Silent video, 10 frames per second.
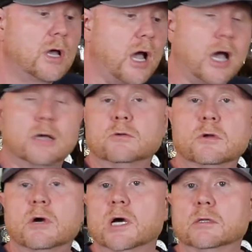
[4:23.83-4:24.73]
I don't
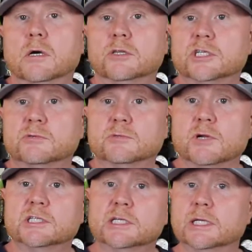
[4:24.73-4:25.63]
know how long this was
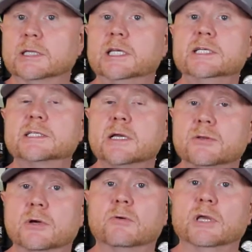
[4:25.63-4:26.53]
rested. At least I
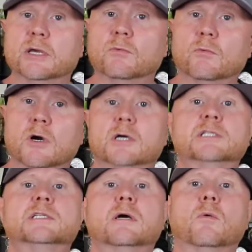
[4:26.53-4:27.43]
know it
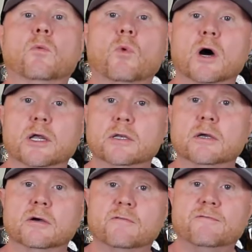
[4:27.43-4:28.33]
was 1
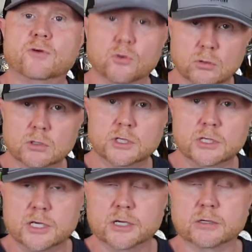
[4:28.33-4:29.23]
full
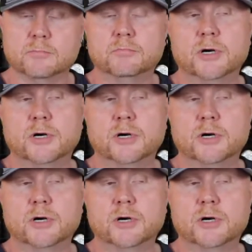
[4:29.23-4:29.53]
year.